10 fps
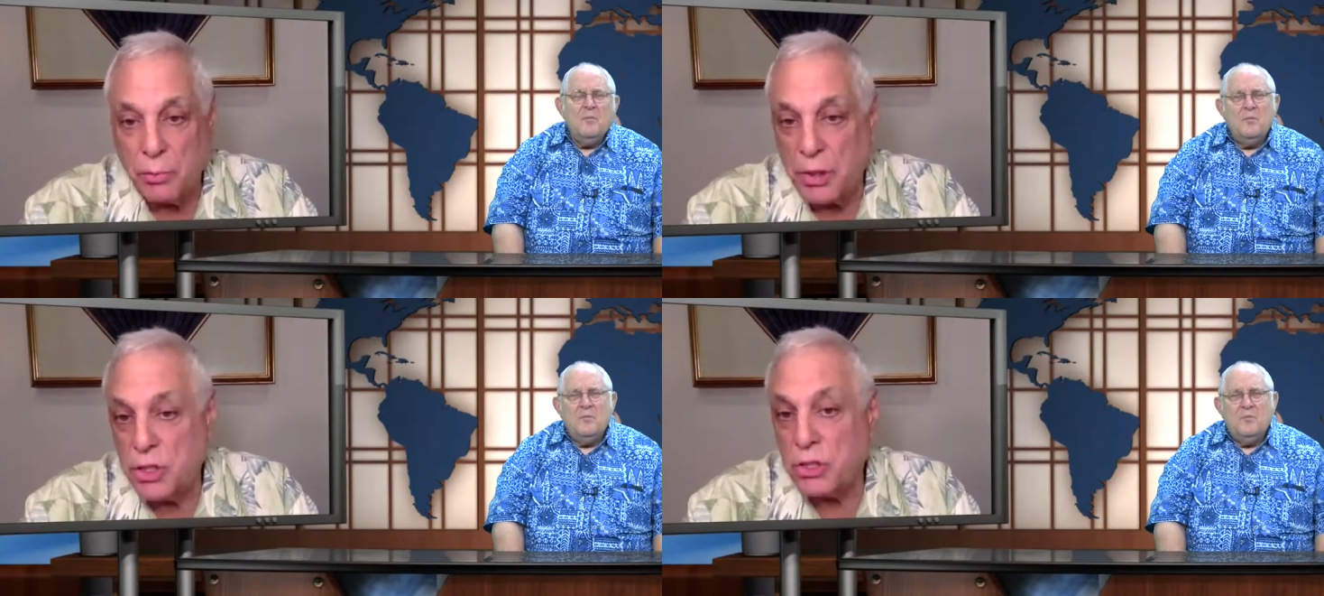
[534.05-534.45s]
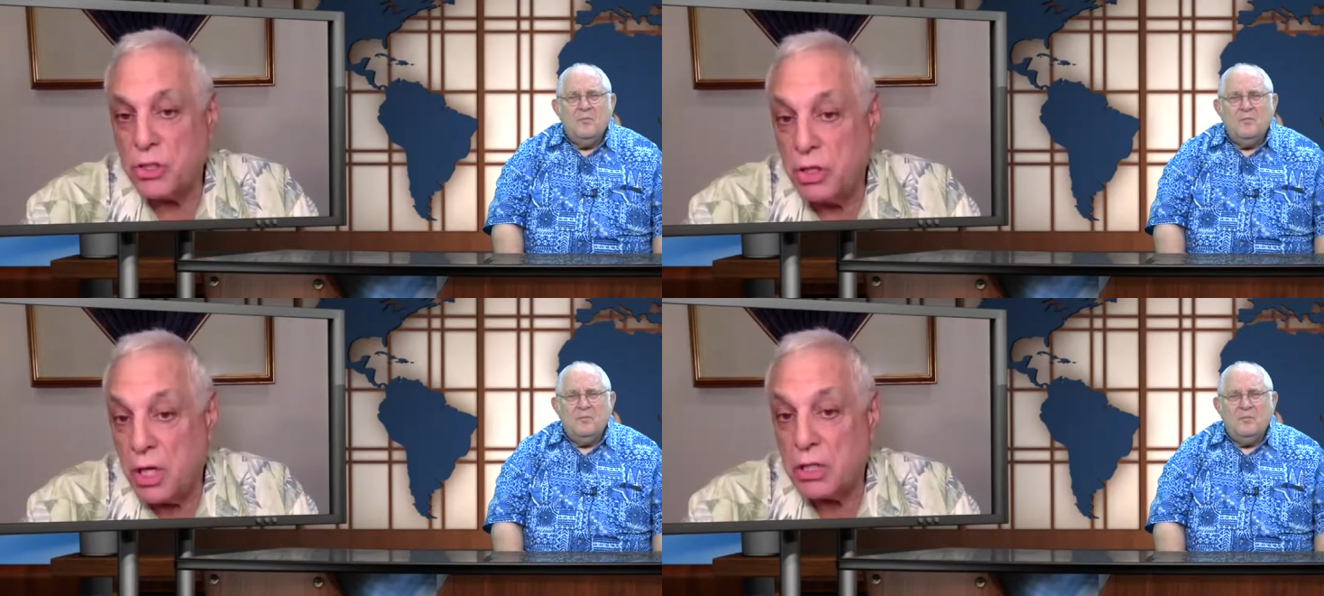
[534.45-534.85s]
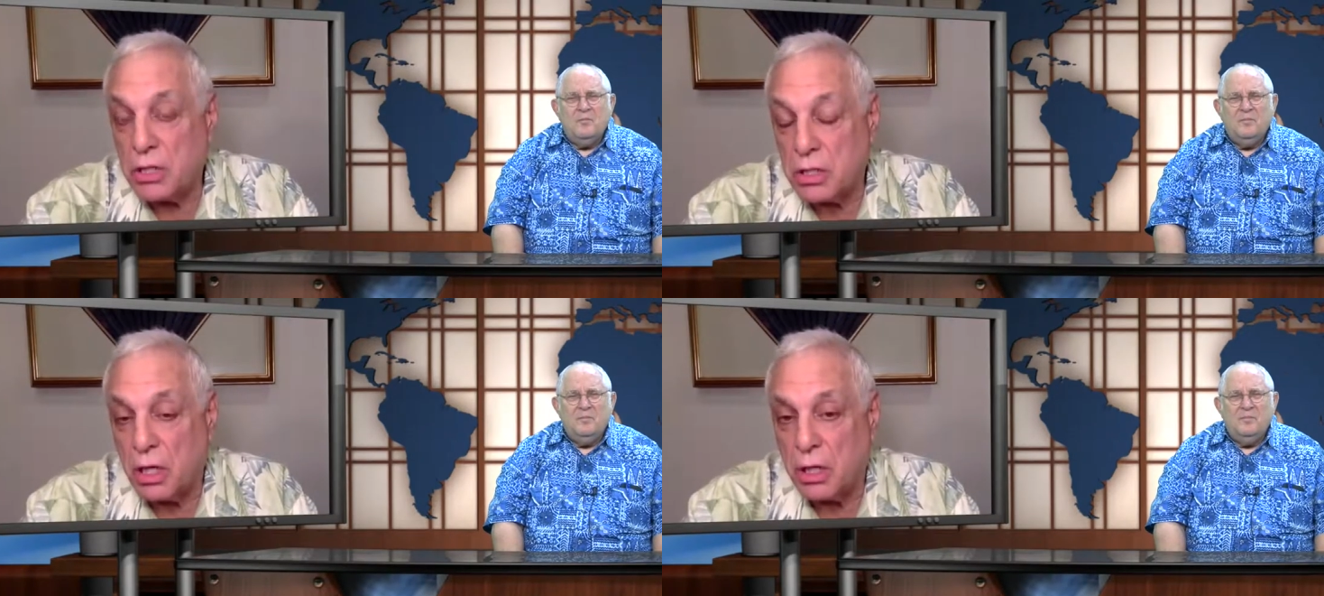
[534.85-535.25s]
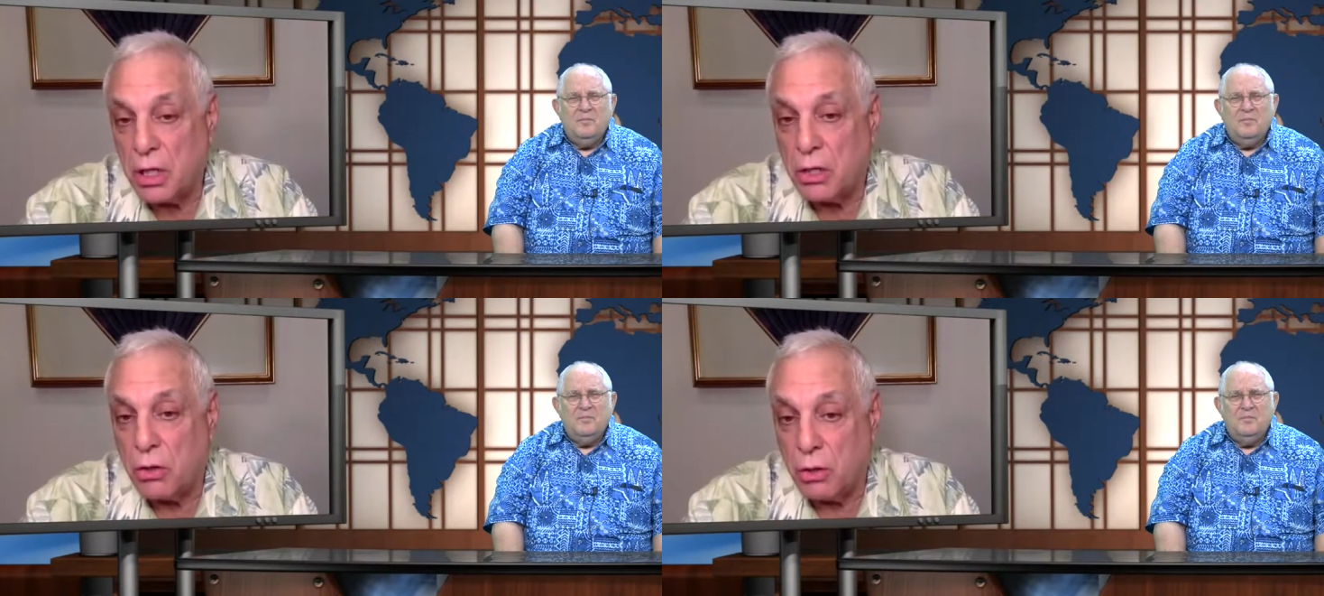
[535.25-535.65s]
Speaker 1: we just did a
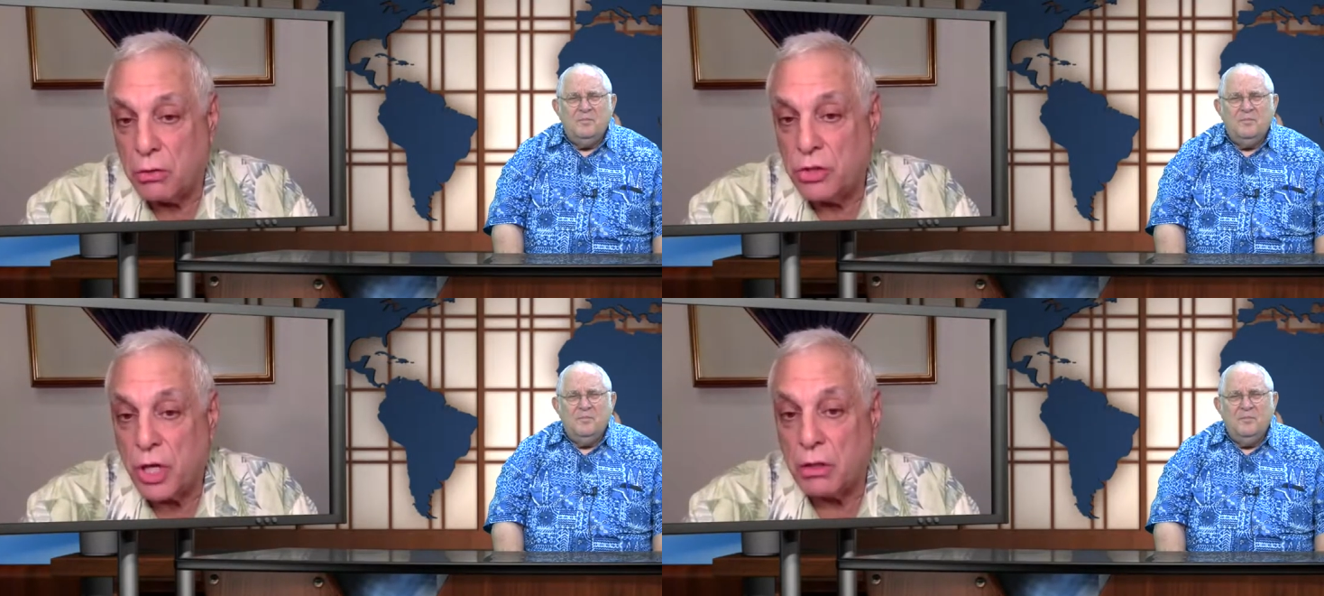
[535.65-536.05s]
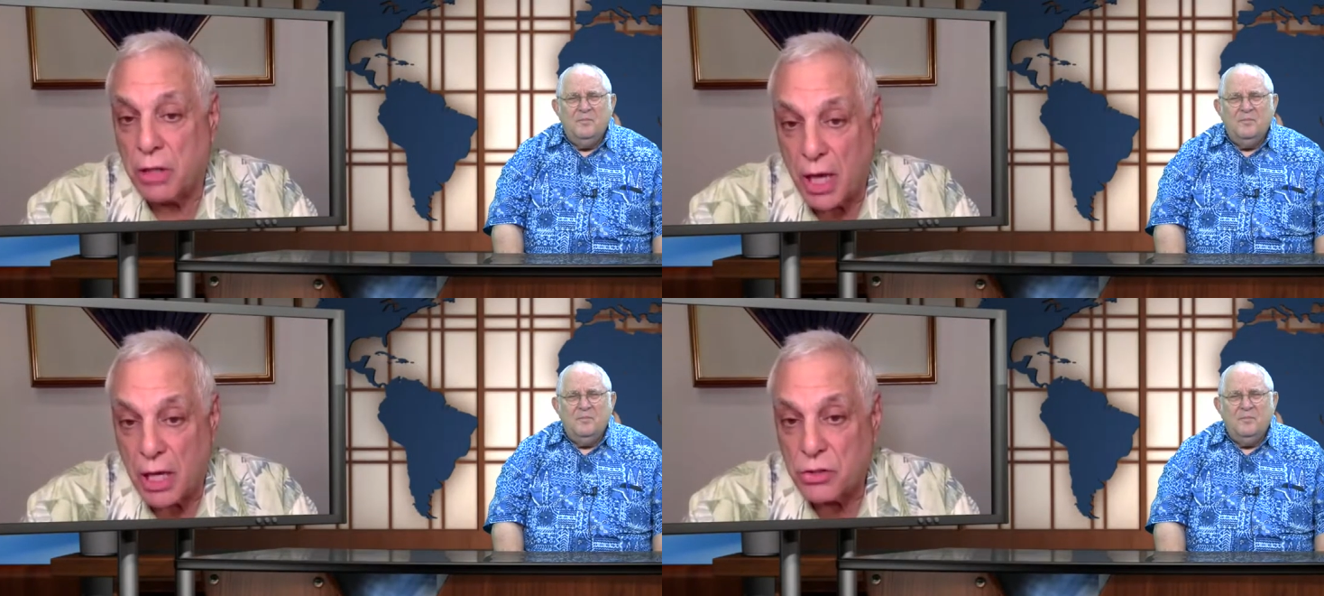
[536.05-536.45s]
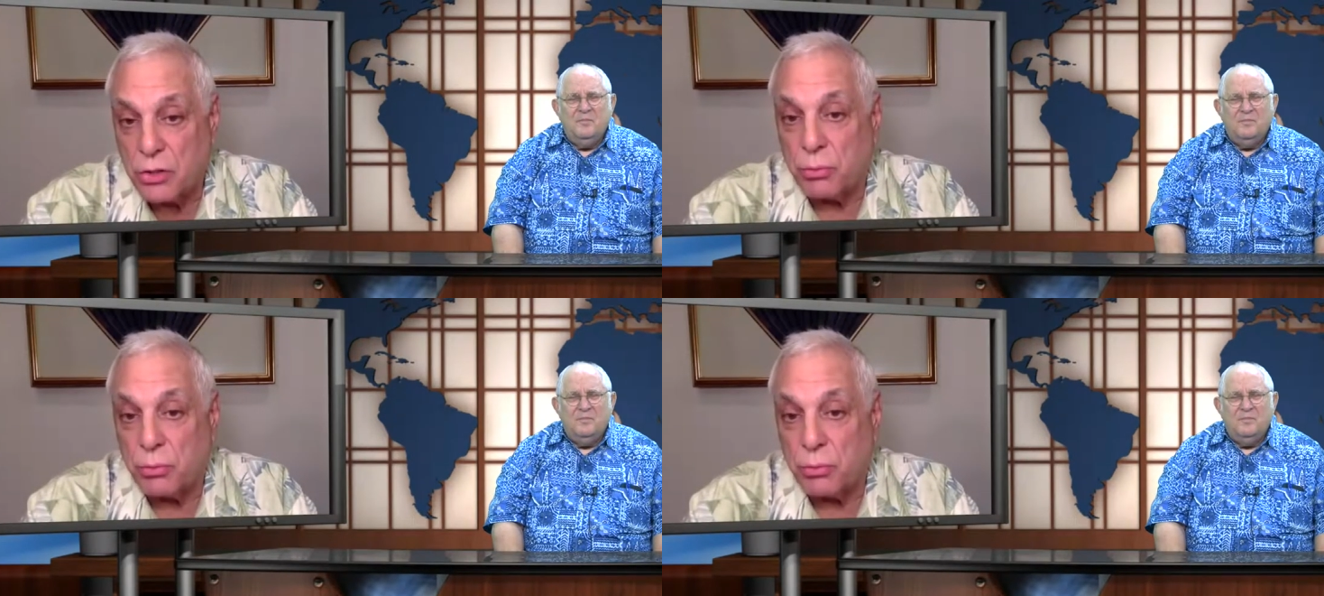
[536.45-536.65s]
study called Shale Gas,